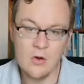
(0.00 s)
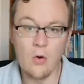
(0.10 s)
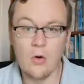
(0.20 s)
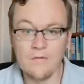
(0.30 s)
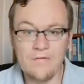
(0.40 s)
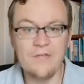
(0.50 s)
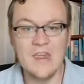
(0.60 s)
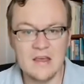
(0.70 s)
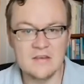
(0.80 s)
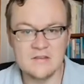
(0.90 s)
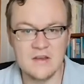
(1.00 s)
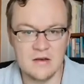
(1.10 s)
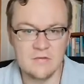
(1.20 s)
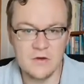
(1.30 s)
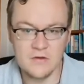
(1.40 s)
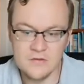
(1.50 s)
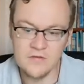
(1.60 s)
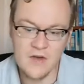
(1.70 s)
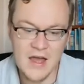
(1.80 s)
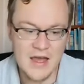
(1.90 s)
or fierce in verse
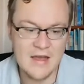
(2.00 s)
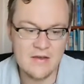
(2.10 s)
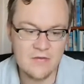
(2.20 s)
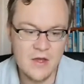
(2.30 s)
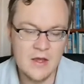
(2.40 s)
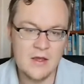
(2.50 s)
5,